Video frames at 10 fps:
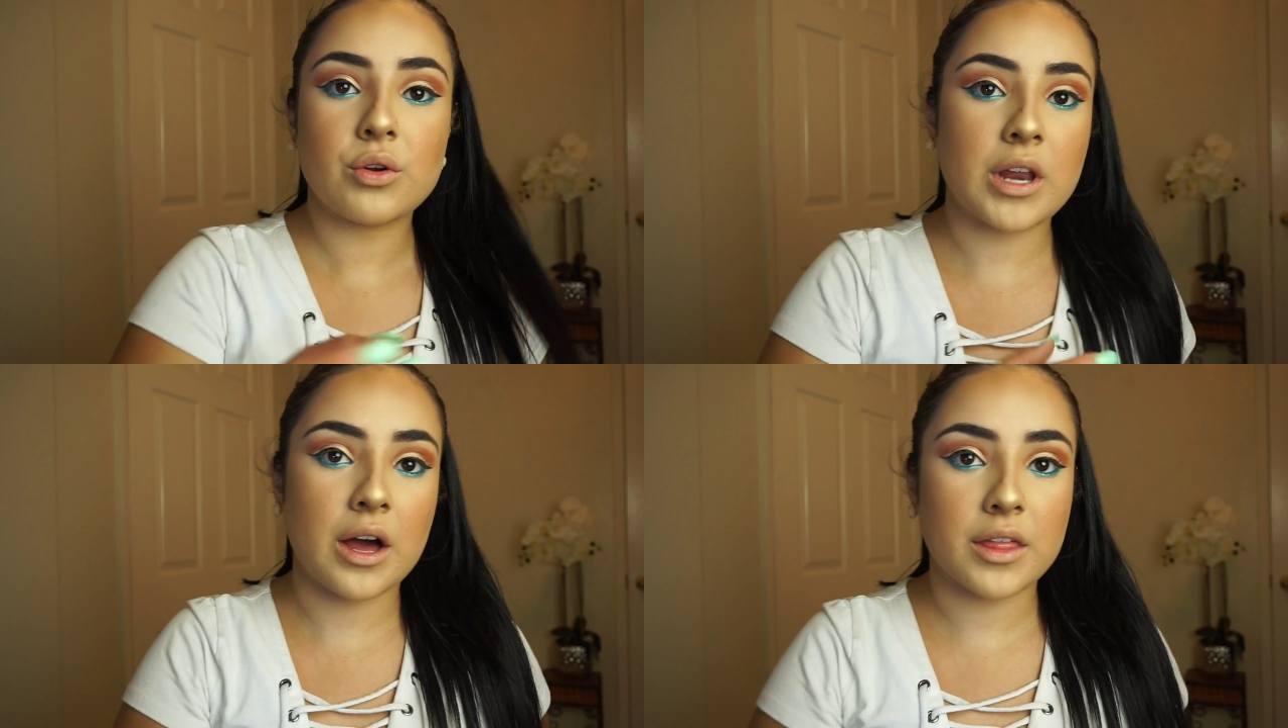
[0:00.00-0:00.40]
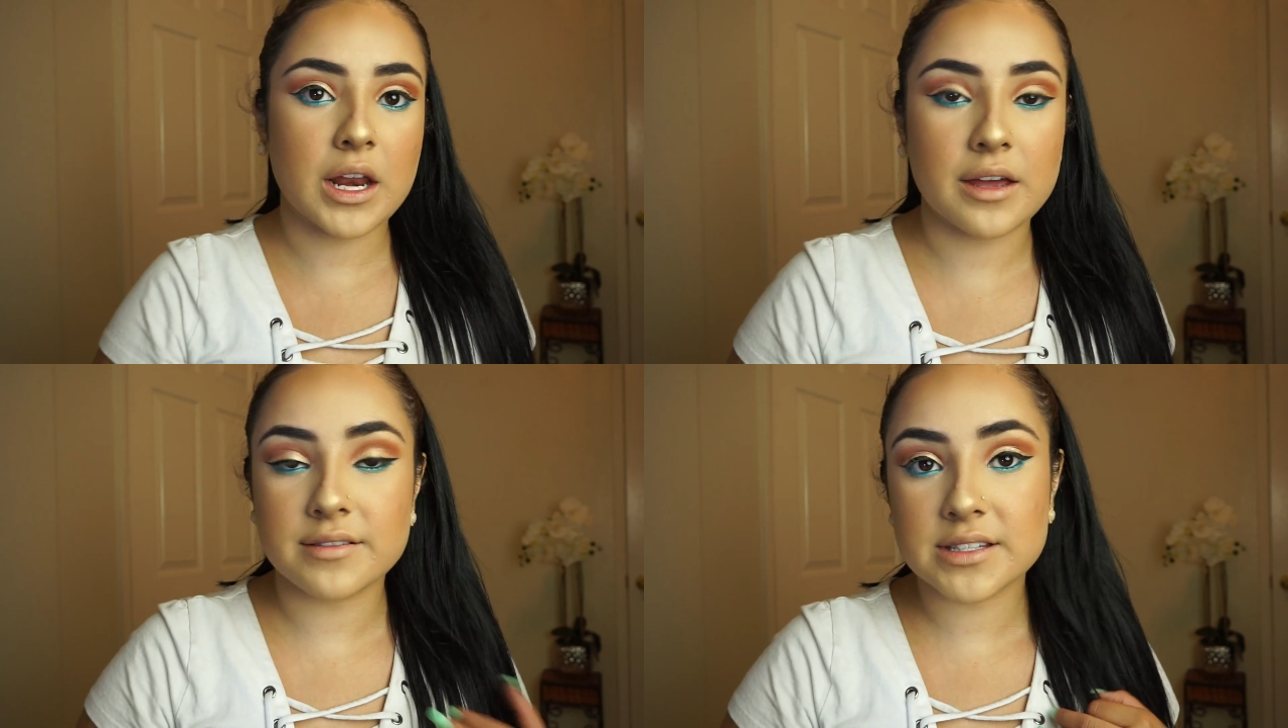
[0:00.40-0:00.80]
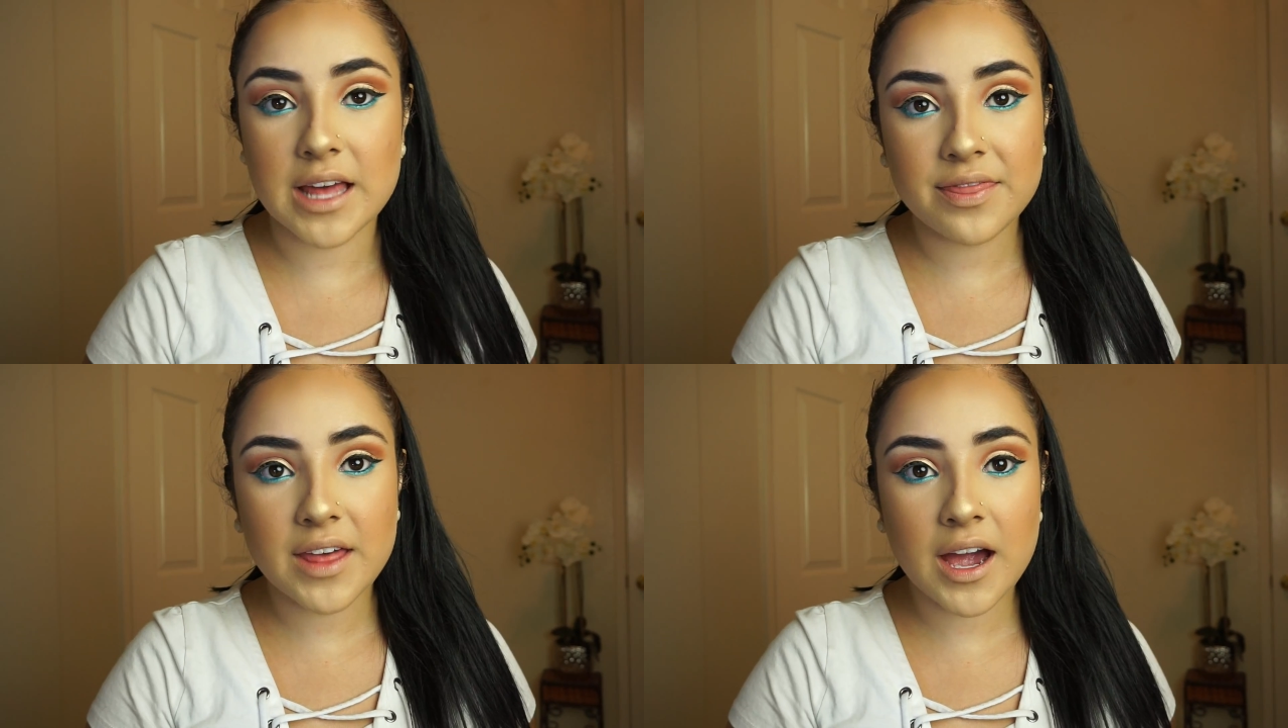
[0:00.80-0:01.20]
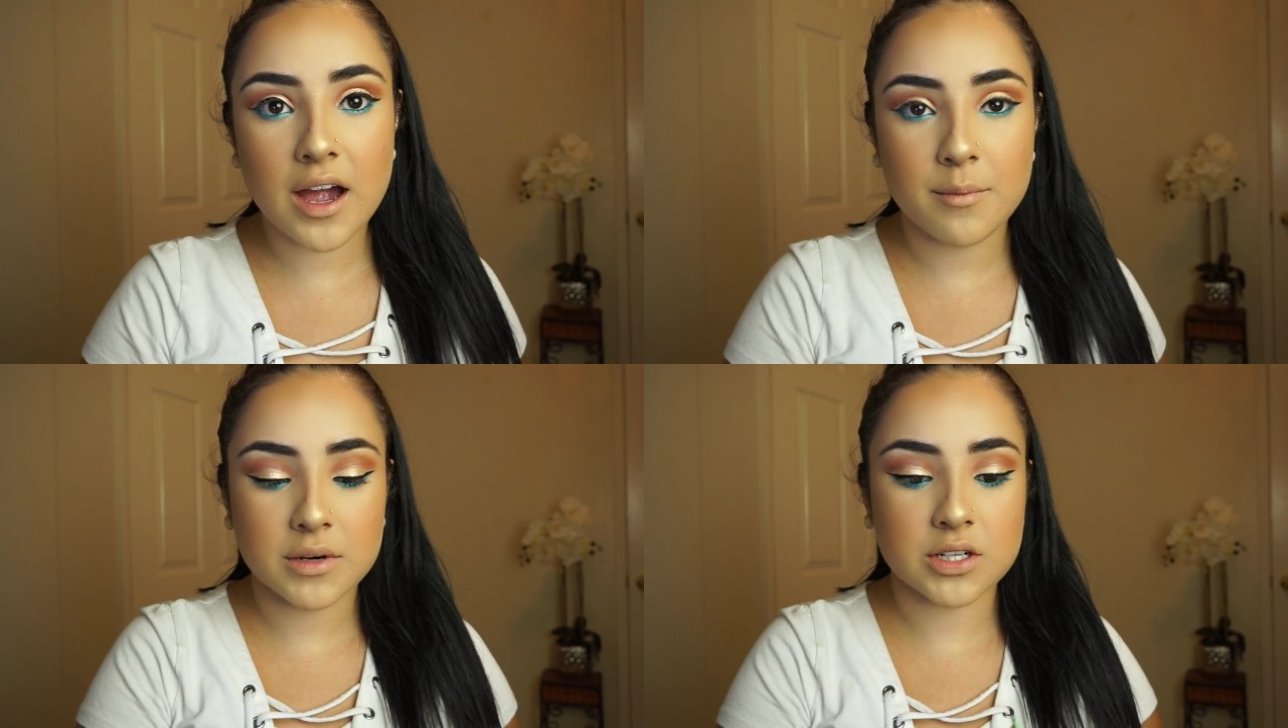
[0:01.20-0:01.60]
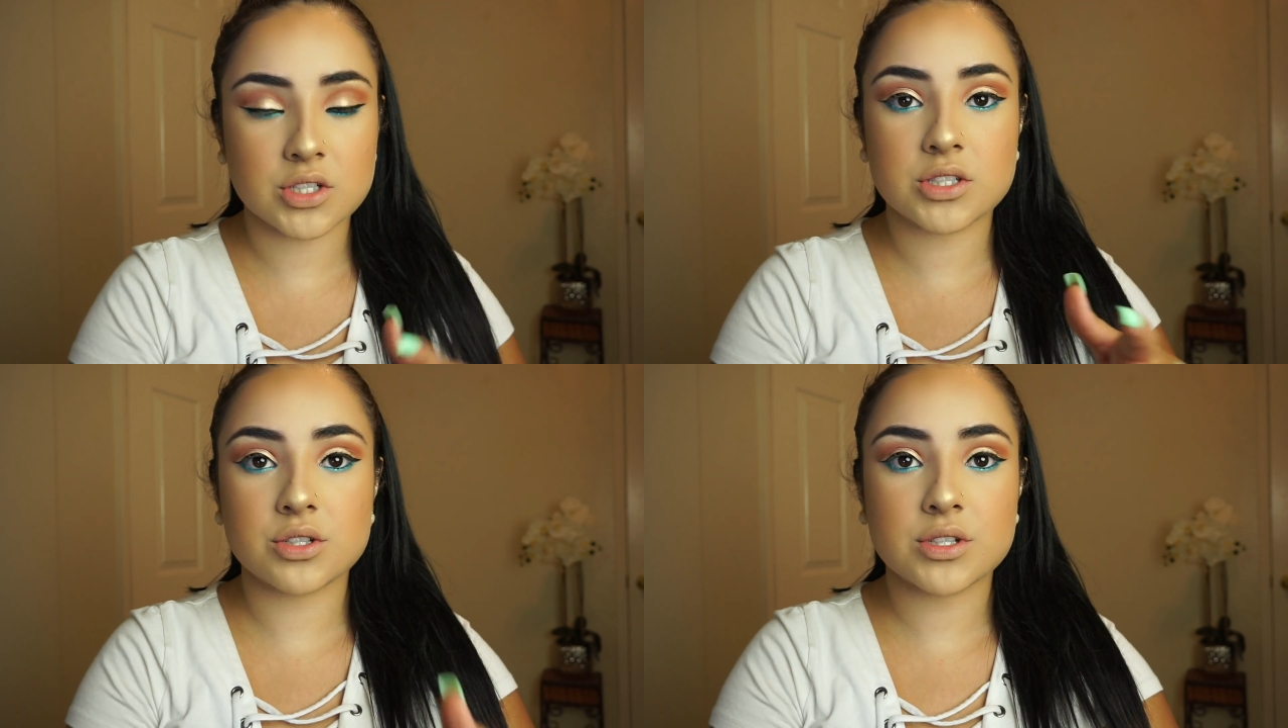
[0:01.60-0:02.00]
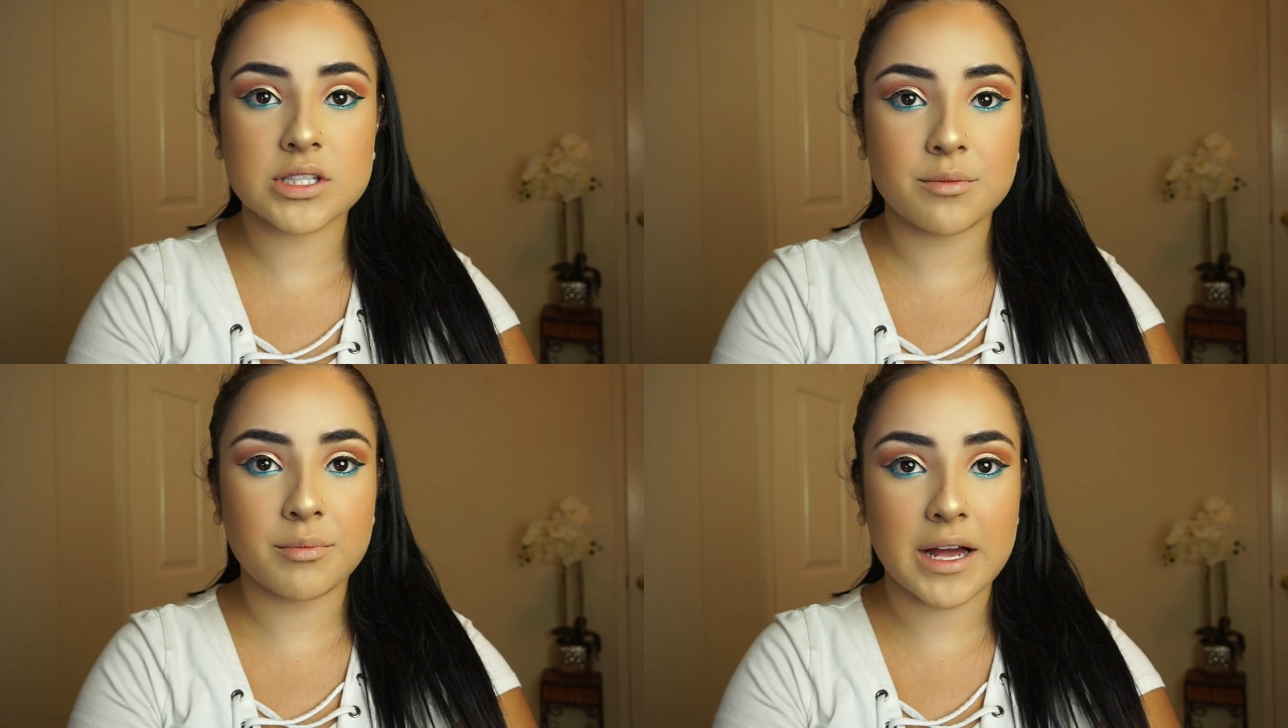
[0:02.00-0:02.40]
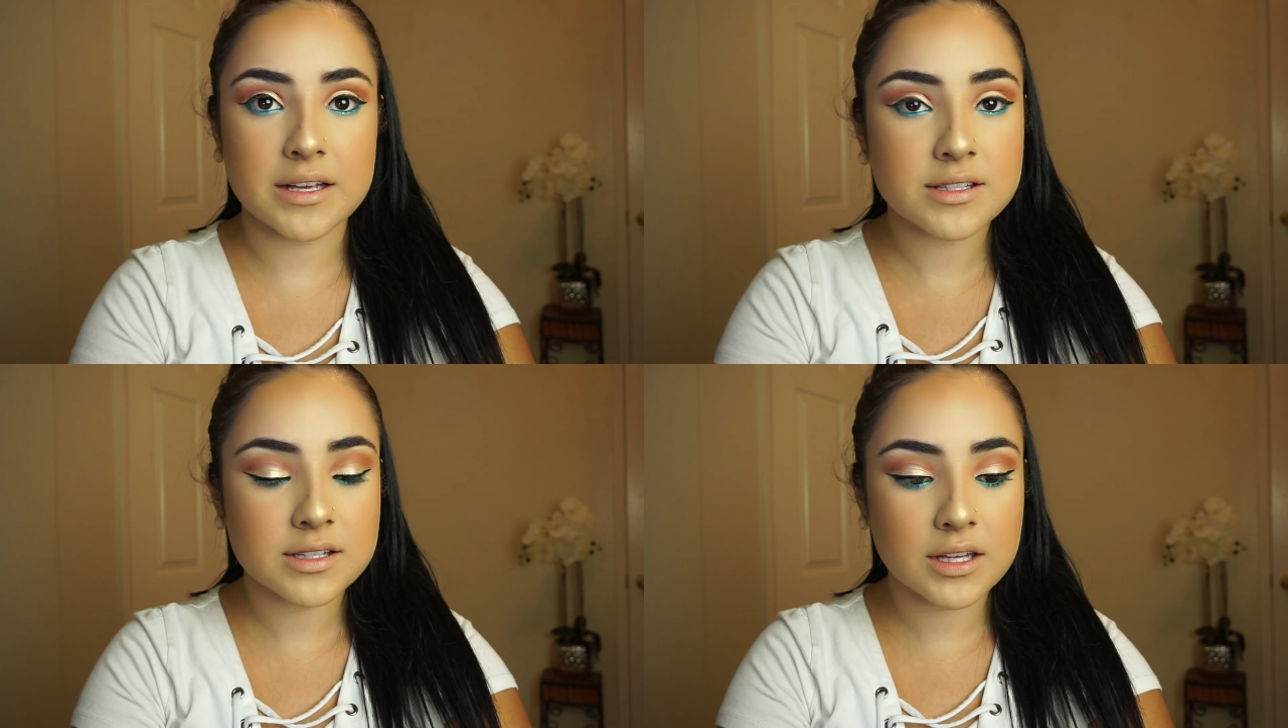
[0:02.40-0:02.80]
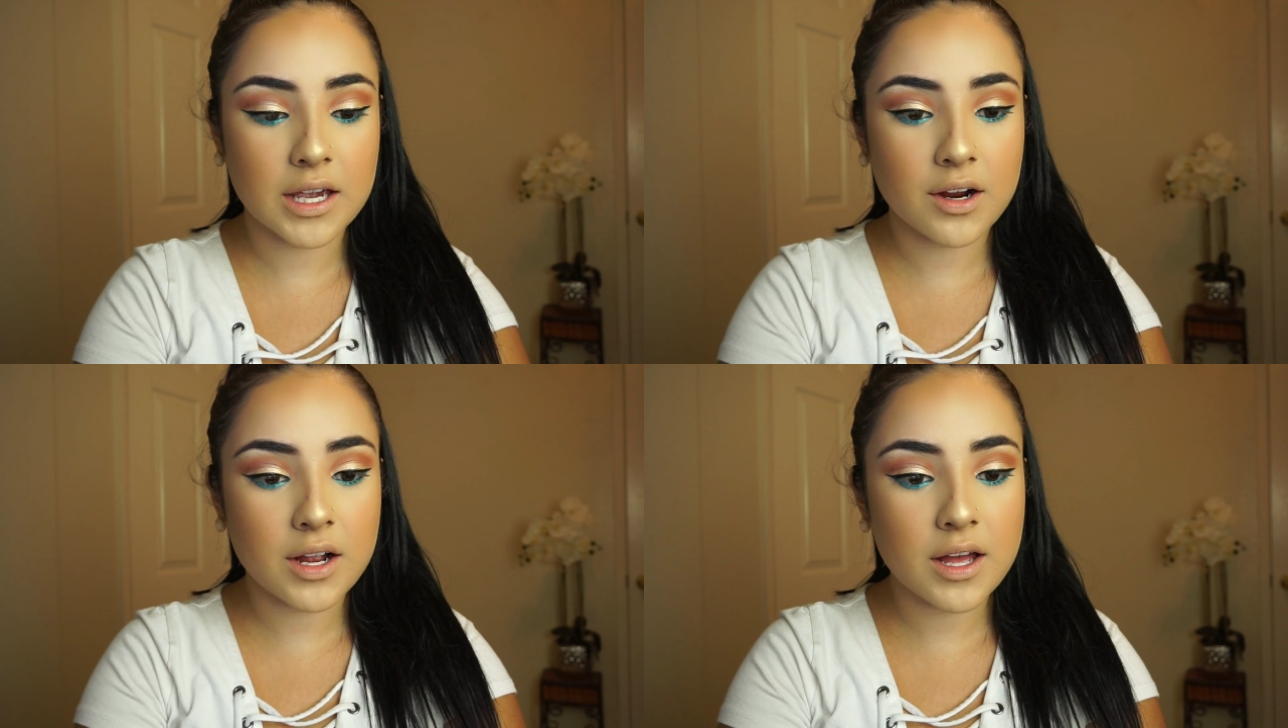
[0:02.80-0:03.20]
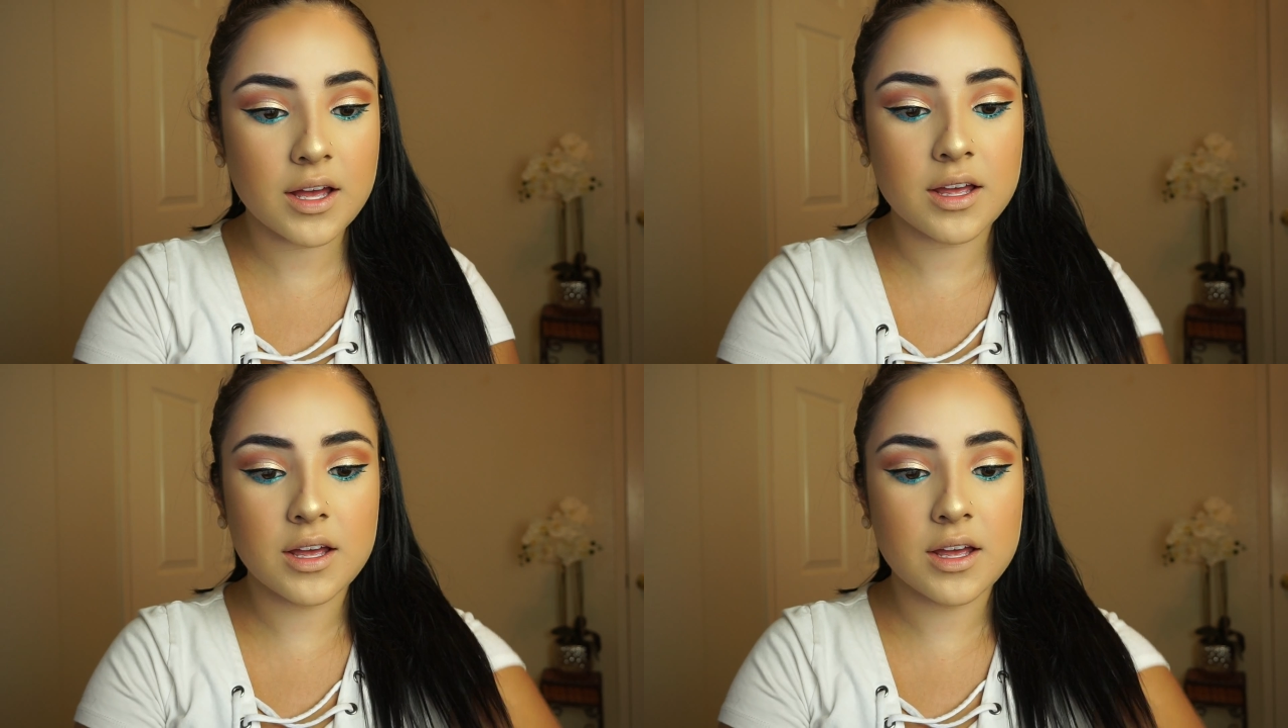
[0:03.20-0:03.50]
now that I've set that, I'm going to just do some mascara